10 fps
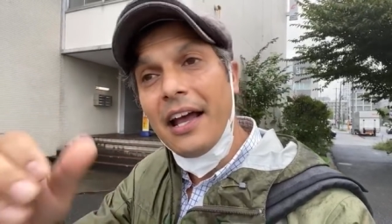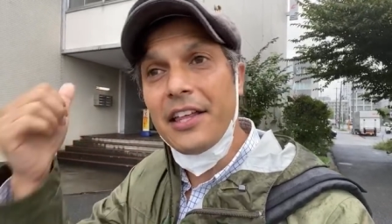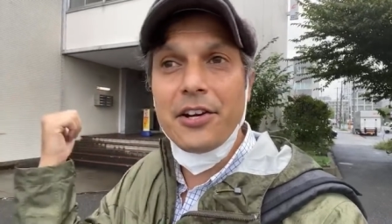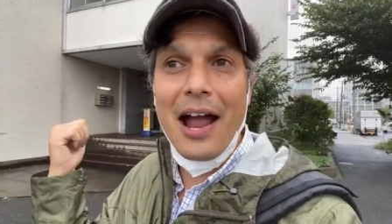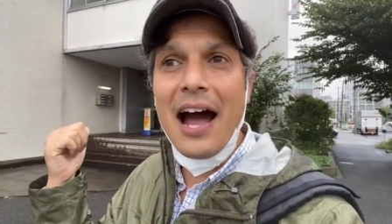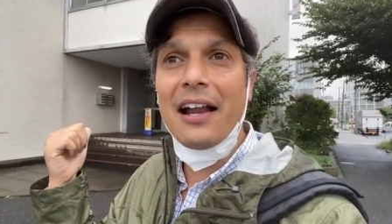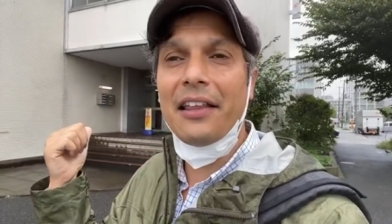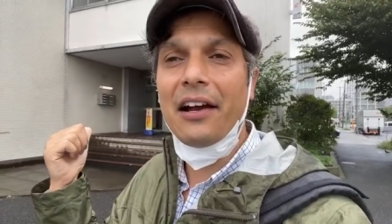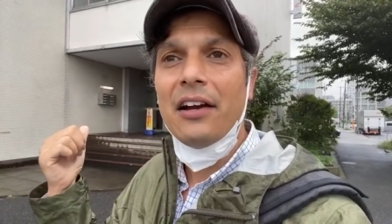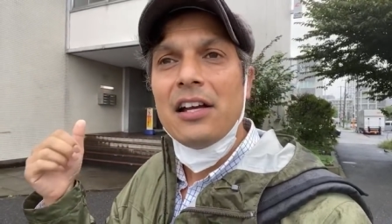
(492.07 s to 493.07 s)
and then you're out of
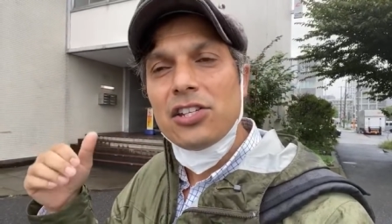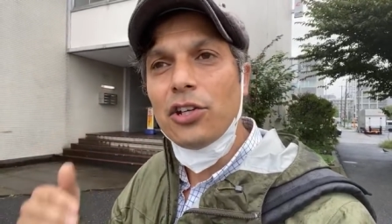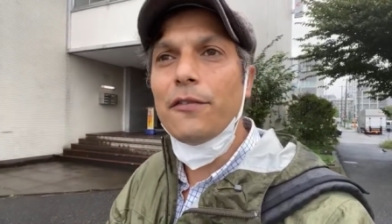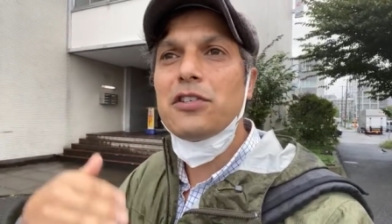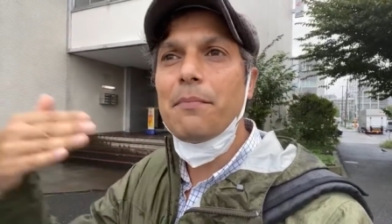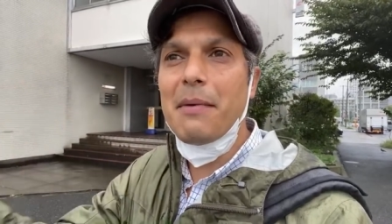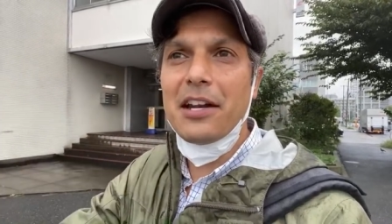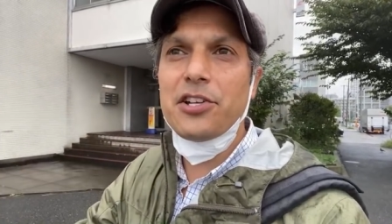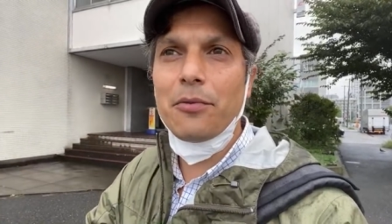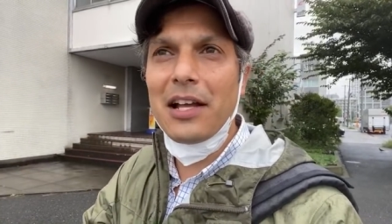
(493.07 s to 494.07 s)
there. So you've
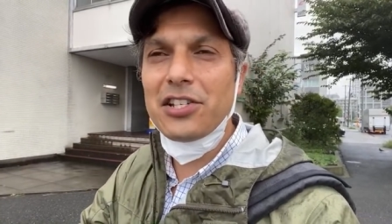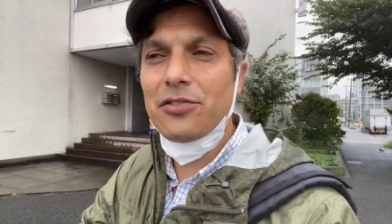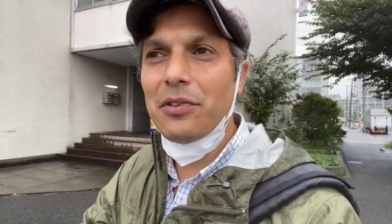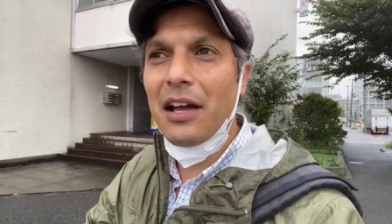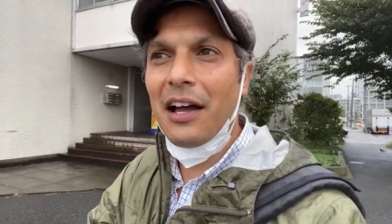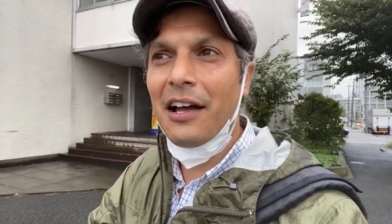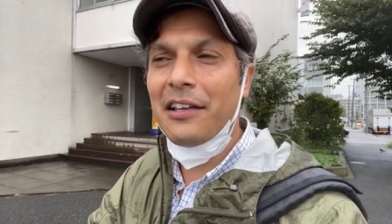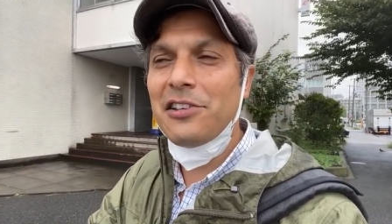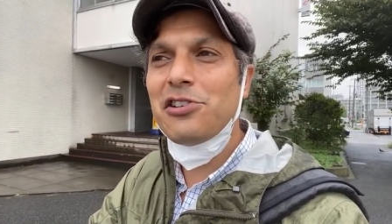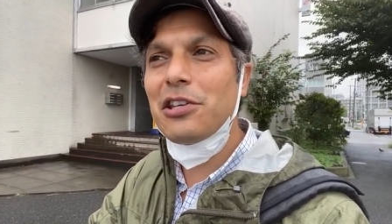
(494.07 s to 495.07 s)
submitted your,
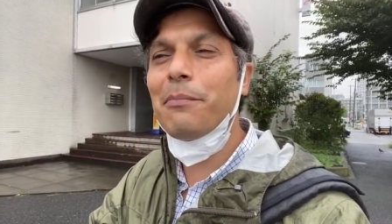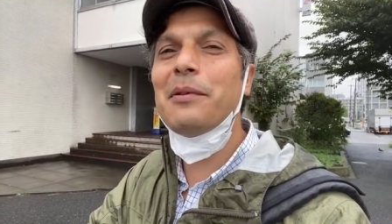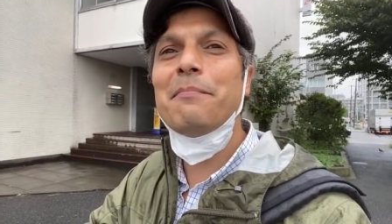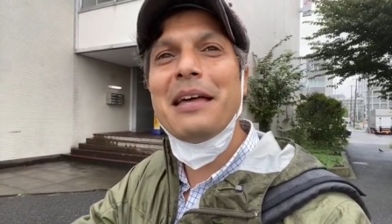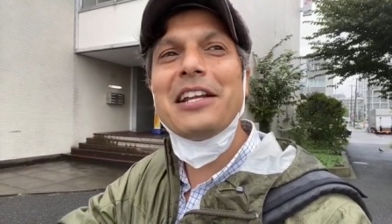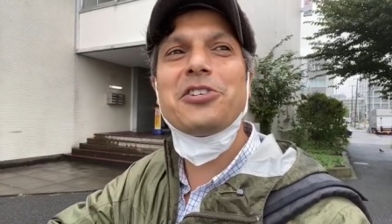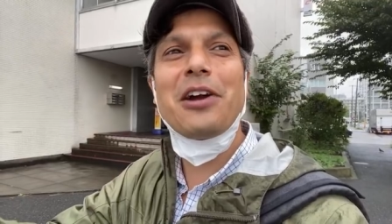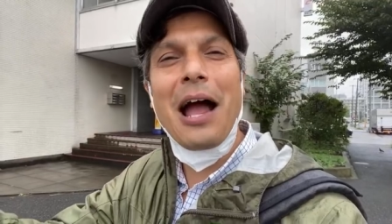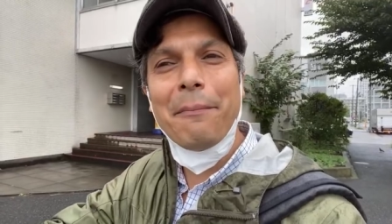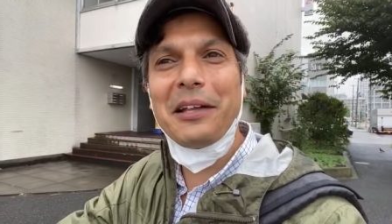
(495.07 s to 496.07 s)

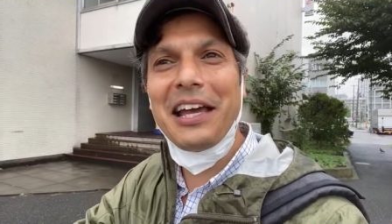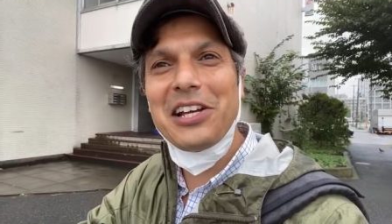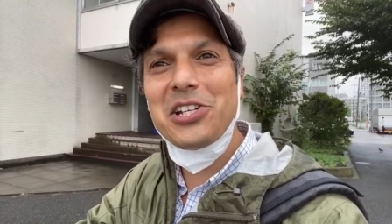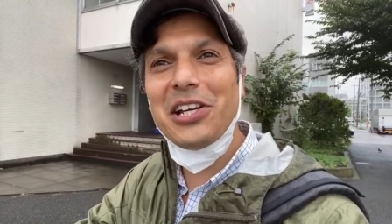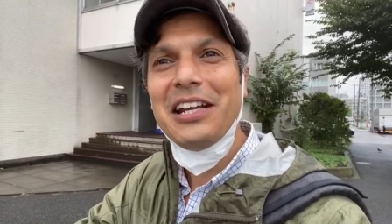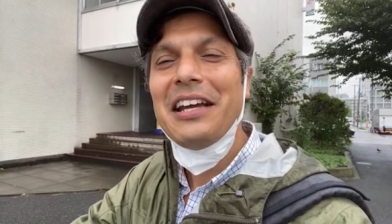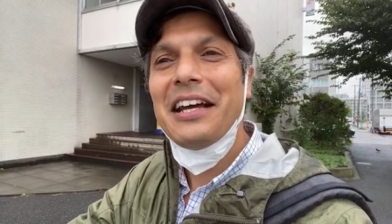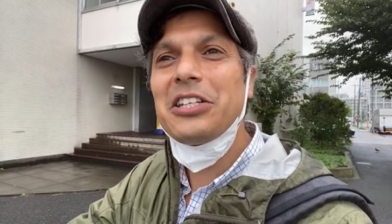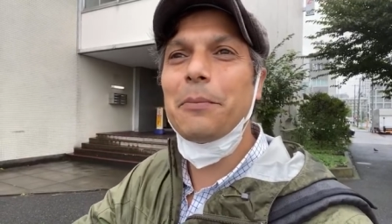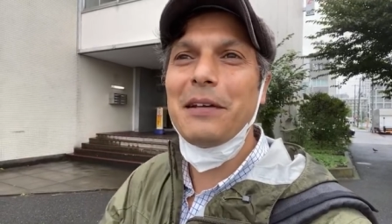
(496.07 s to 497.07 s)
application.
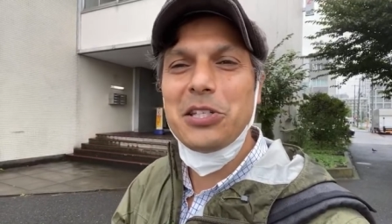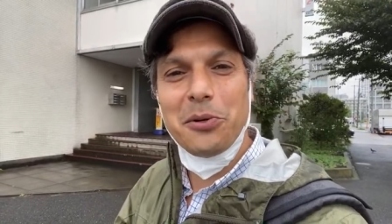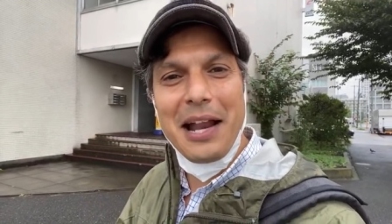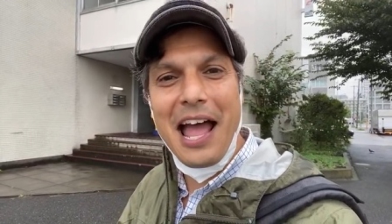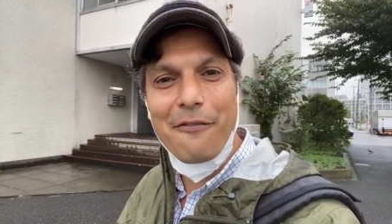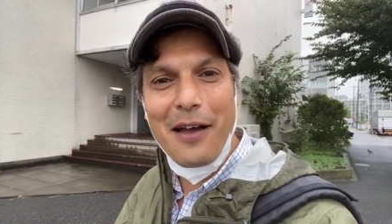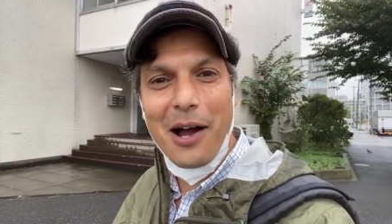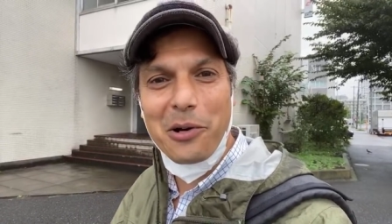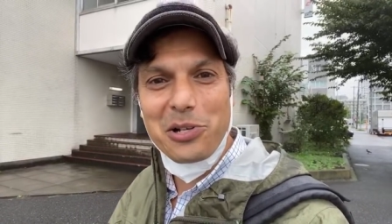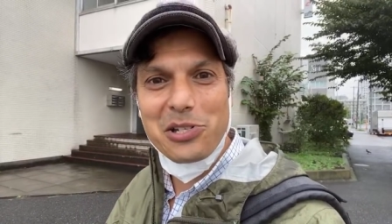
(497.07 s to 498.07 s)
It took me 2.5
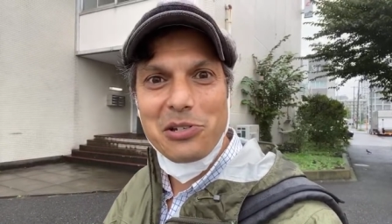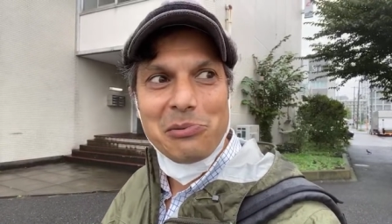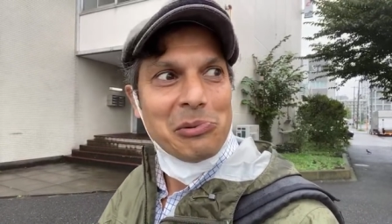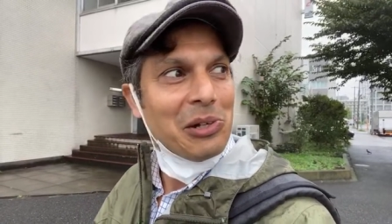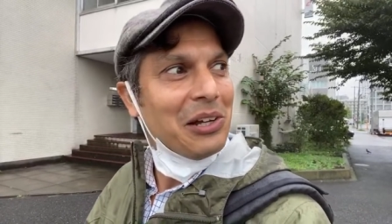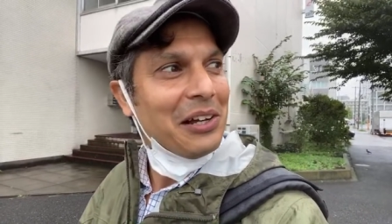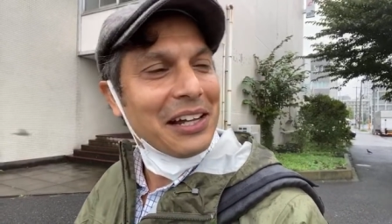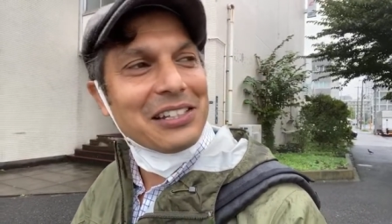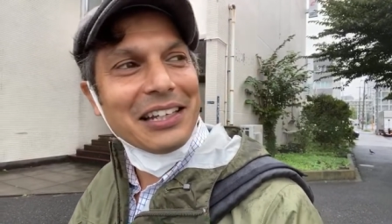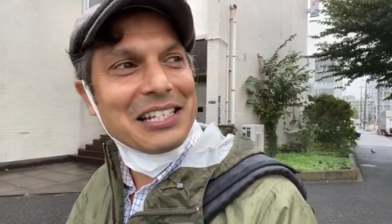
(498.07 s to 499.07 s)
hours.
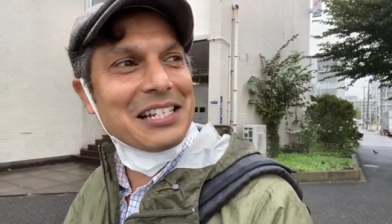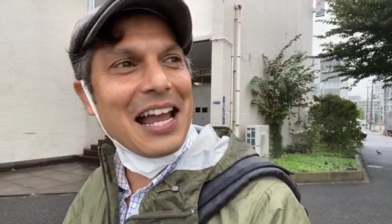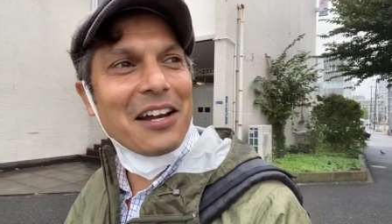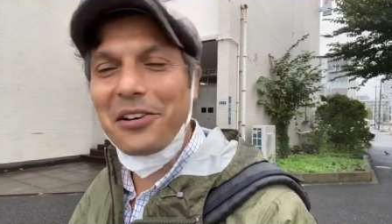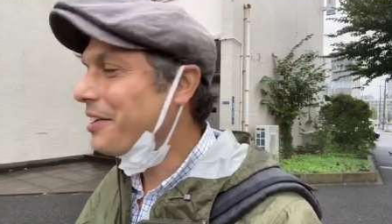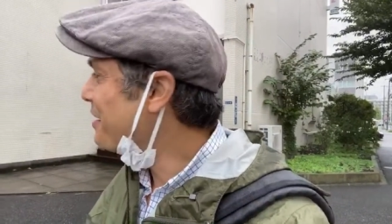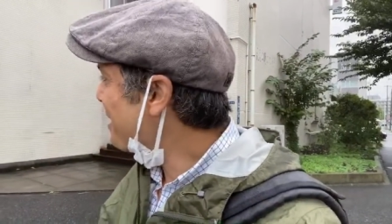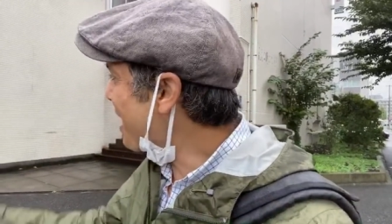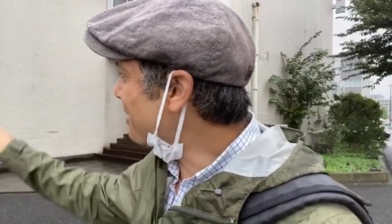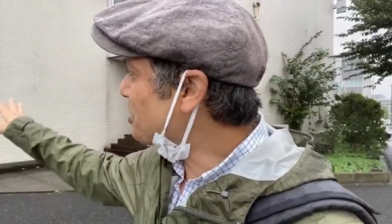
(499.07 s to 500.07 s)
It's like standard.
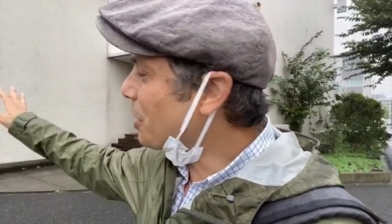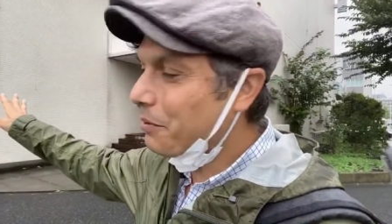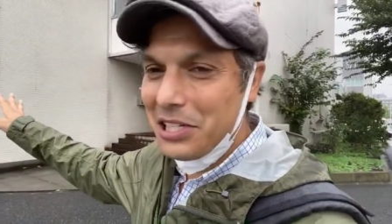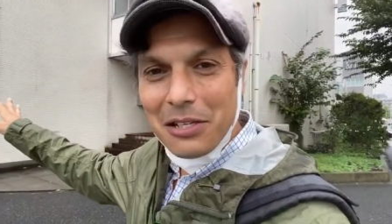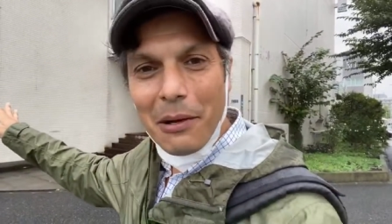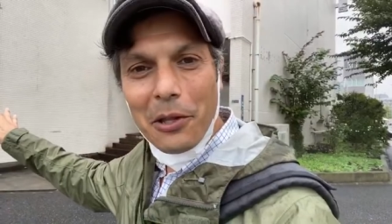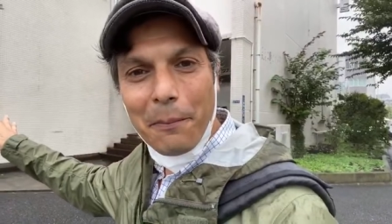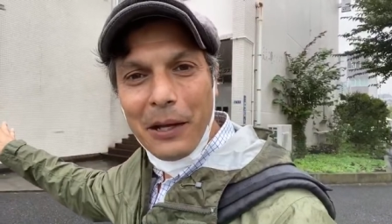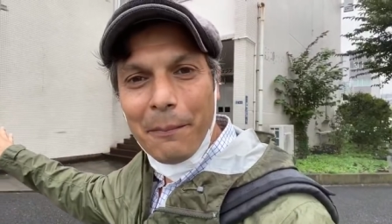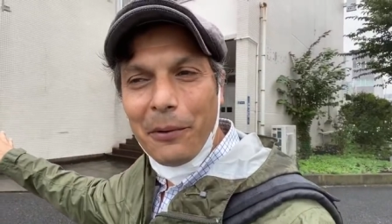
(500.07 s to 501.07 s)
I talk with some other
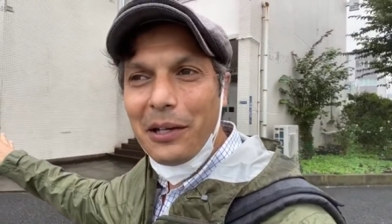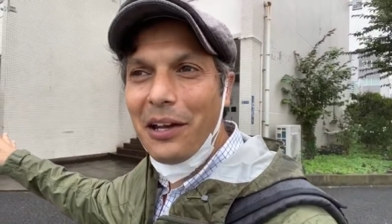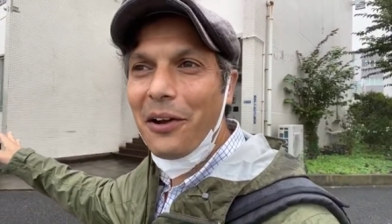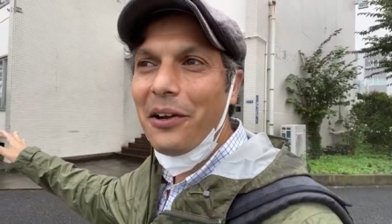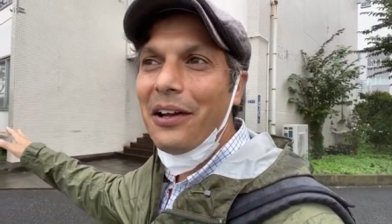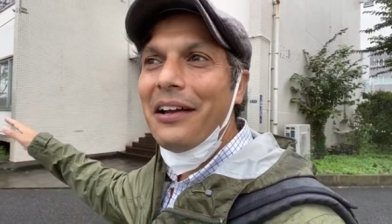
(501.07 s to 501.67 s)
people here,